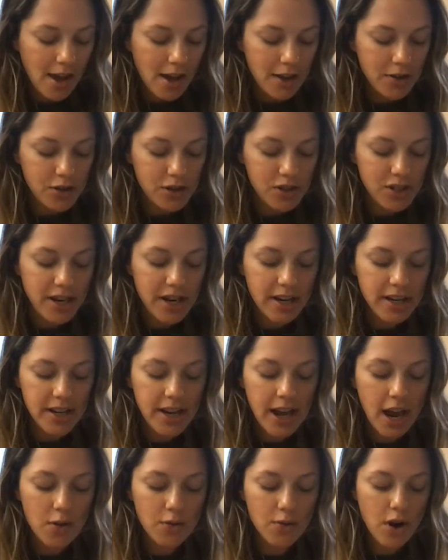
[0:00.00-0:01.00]

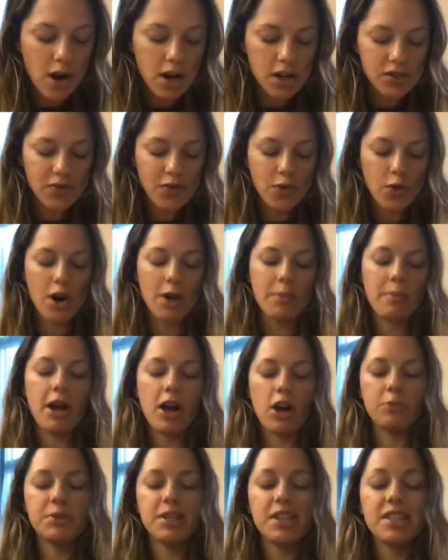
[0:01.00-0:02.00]
Understanding how rocks form
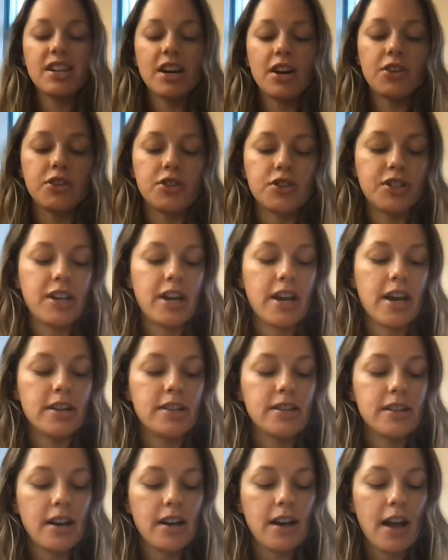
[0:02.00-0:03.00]
helps us to
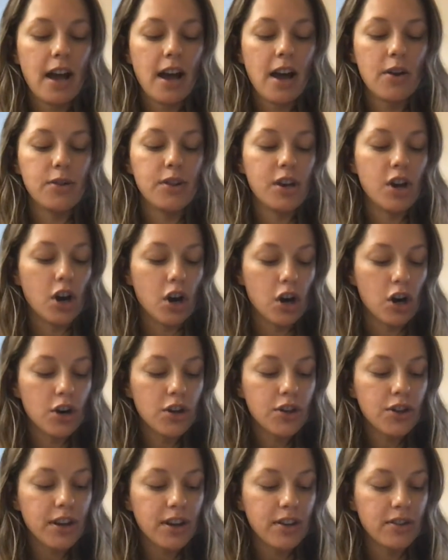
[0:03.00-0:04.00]
understand how the
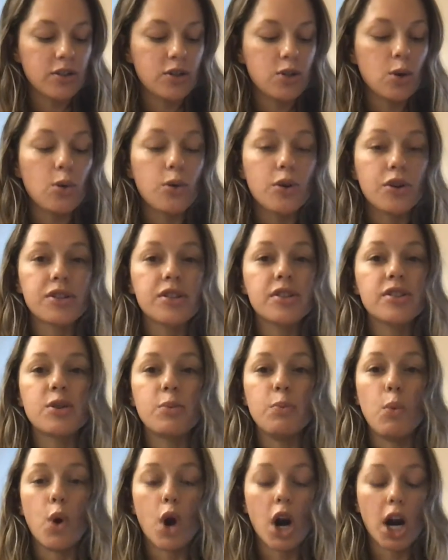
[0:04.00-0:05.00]
Earth and the solar
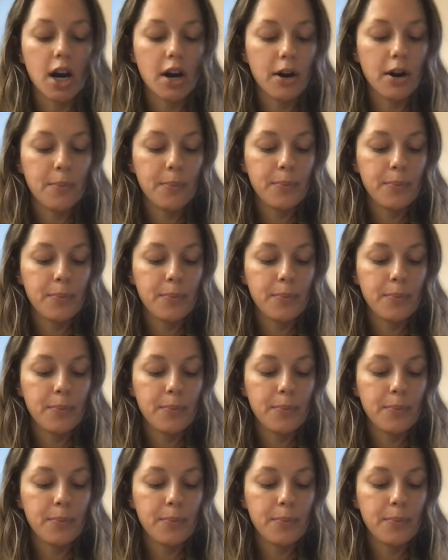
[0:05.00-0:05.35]
system work.